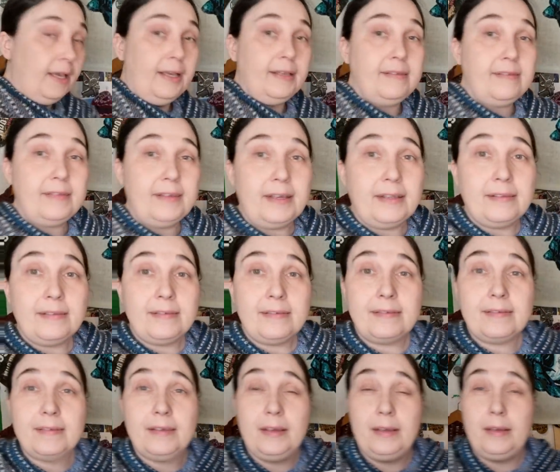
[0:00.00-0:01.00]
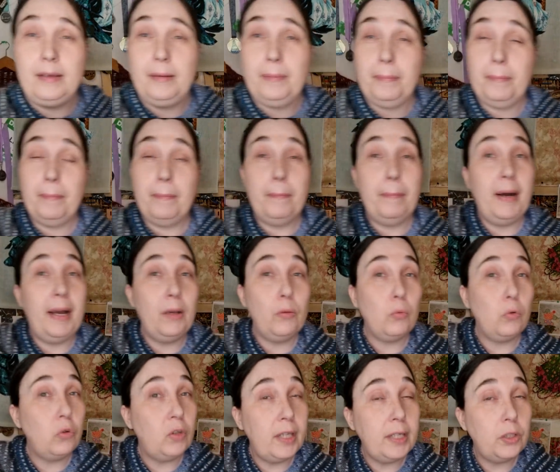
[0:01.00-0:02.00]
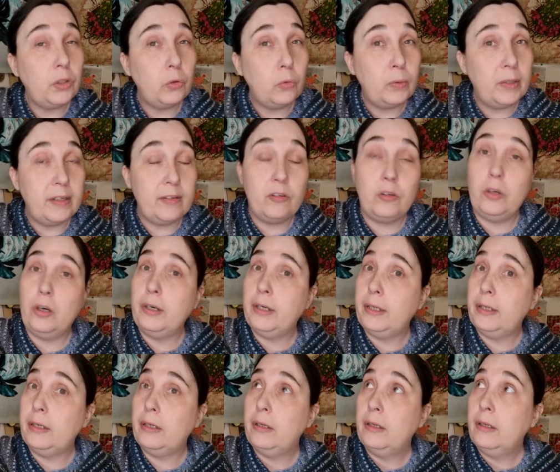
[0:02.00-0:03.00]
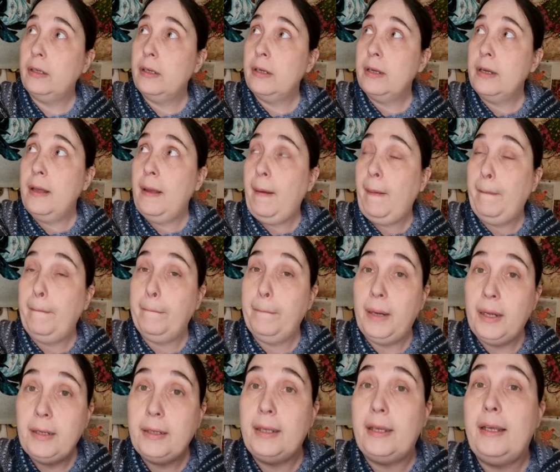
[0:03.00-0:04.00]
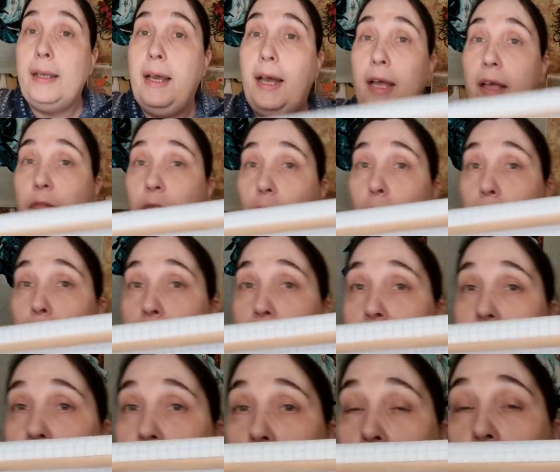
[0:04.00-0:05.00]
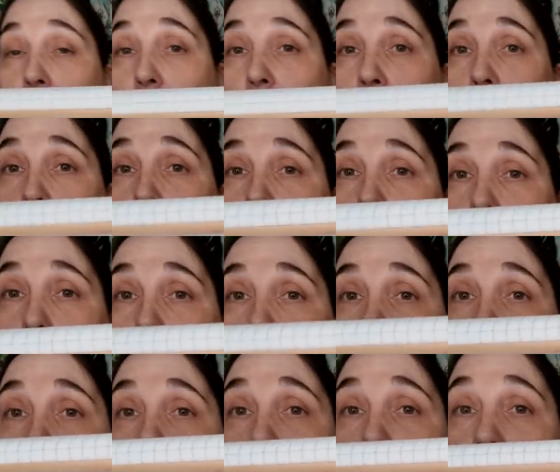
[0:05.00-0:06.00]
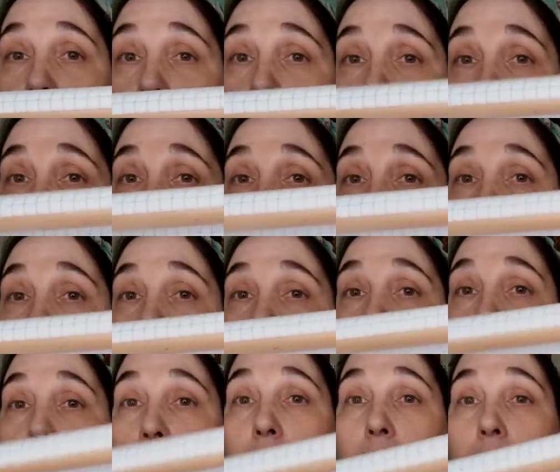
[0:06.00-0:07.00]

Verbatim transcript: And since my rotation week started Monday, I have already stitched a couple of days on it.